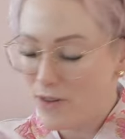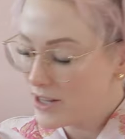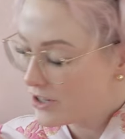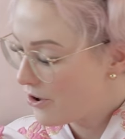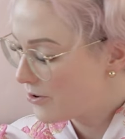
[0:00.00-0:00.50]

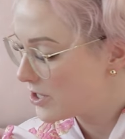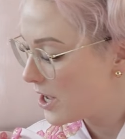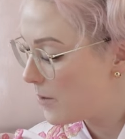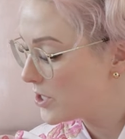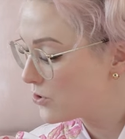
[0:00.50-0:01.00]
runny nose.
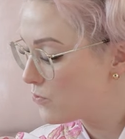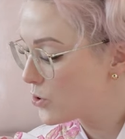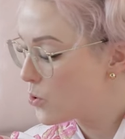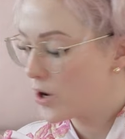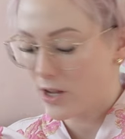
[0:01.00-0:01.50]
Are we still
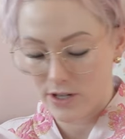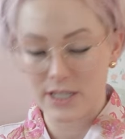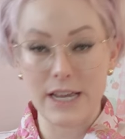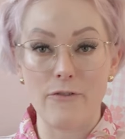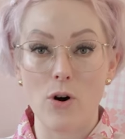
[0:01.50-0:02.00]
recording? Because
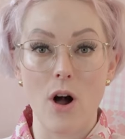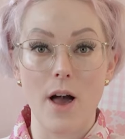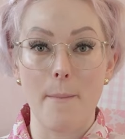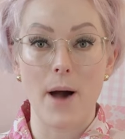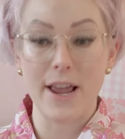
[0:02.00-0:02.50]
see, I've got
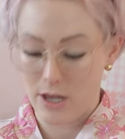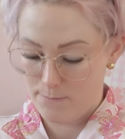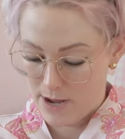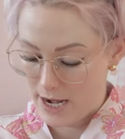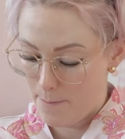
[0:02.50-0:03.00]
a mic,
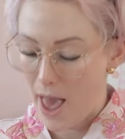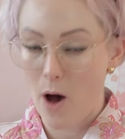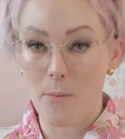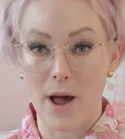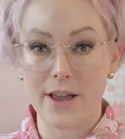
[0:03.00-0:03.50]
my
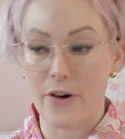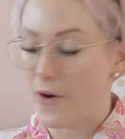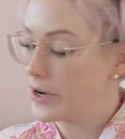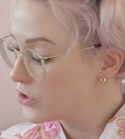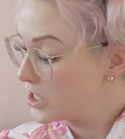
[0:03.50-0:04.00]
lapel mic
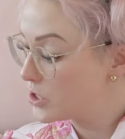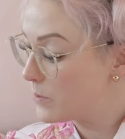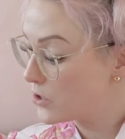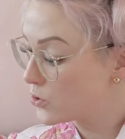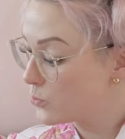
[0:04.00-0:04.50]
going. Just need to
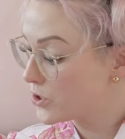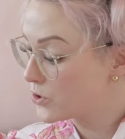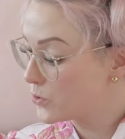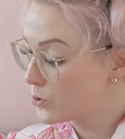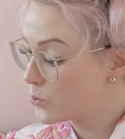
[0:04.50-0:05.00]
make sure we're
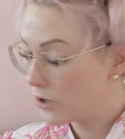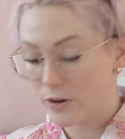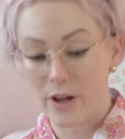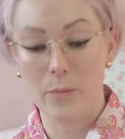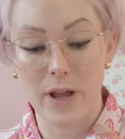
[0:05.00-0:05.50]
still recording.
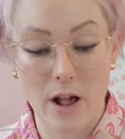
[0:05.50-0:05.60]
Okay, we